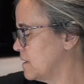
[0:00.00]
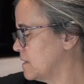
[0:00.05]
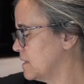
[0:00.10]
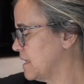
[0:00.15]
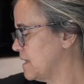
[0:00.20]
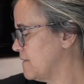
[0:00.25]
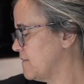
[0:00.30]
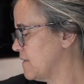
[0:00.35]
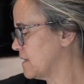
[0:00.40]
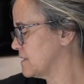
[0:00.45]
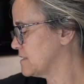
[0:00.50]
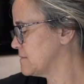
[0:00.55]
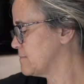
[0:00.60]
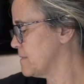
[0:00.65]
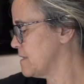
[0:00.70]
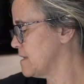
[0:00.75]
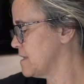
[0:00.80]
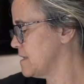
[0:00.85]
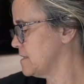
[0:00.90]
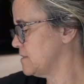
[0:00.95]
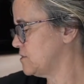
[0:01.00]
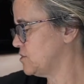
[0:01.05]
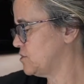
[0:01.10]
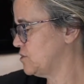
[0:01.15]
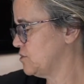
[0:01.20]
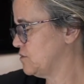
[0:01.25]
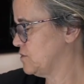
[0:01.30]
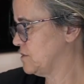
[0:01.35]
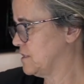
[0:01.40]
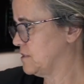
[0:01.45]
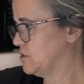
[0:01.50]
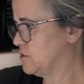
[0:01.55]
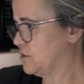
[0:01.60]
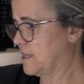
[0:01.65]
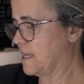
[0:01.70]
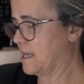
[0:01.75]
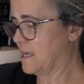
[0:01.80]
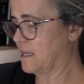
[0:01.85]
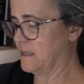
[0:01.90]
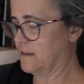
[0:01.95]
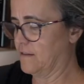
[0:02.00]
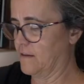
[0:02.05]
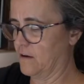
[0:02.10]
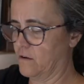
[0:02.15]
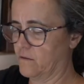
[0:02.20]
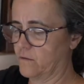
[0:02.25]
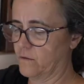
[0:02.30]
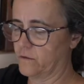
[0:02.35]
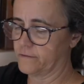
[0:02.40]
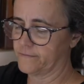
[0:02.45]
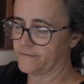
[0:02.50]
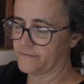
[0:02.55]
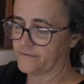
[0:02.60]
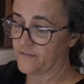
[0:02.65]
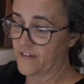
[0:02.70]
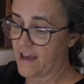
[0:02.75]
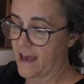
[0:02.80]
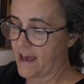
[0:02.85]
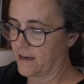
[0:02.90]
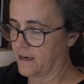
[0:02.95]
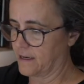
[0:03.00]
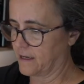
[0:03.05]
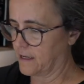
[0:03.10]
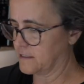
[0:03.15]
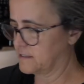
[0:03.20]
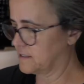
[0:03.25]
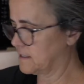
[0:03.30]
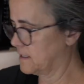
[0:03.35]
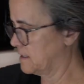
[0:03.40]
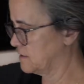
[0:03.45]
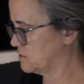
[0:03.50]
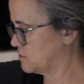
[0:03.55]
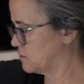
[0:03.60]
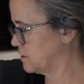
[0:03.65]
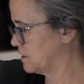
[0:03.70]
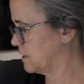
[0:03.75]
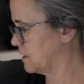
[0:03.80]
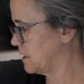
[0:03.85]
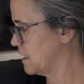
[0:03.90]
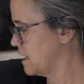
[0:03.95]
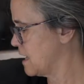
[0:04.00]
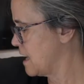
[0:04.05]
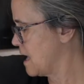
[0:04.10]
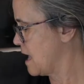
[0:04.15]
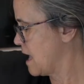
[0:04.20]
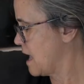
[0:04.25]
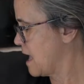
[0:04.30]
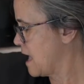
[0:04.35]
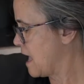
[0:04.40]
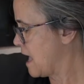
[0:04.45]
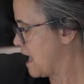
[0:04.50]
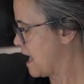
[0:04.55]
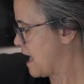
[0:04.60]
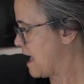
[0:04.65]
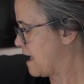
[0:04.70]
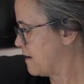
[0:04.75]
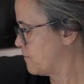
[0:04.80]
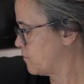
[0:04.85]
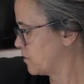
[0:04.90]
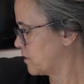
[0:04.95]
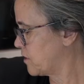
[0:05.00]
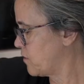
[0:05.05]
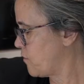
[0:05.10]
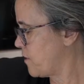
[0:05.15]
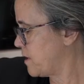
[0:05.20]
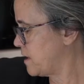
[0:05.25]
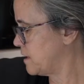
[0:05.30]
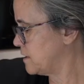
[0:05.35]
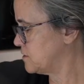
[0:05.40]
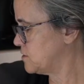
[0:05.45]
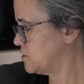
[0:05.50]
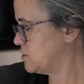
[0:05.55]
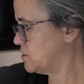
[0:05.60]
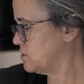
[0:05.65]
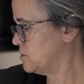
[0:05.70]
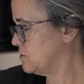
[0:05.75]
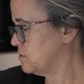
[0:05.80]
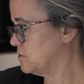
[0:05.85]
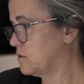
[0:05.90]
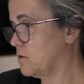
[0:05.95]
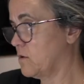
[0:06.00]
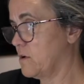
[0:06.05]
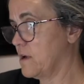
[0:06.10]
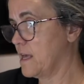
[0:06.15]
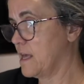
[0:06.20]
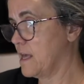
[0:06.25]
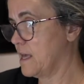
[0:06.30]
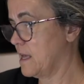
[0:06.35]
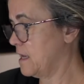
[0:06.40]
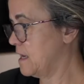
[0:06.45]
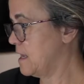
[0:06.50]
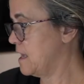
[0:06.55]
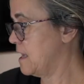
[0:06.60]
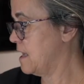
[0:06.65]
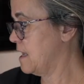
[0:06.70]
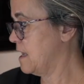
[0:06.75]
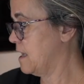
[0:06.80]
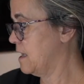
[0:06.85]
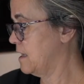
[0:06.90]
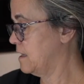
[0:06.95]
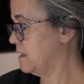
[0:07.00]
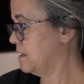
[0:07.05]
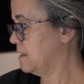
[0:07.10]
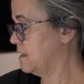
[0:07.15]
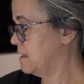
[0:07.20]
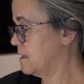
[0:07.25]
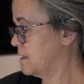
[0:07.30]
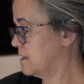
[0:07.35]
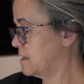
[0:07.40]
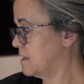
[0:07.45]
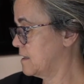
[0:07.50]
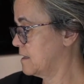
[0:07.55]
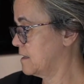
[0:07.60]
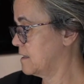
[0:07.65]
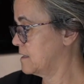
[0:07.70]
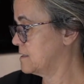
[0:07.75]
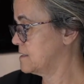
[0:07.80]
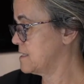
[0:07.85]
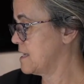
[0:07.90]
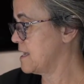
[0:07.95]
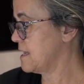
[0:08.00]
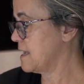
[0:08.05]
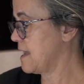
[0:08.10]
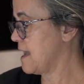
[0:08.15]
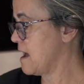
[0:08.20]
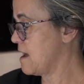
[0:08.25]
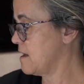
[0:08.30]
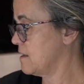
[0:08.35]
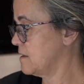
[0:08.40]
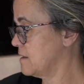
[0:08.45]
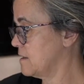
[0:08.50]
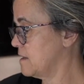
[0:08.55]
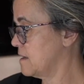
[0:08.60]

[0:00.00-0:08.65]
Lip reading: leaving as much juice as you can in there, or fat, I guess it is, really. And we're going to go ahead and take out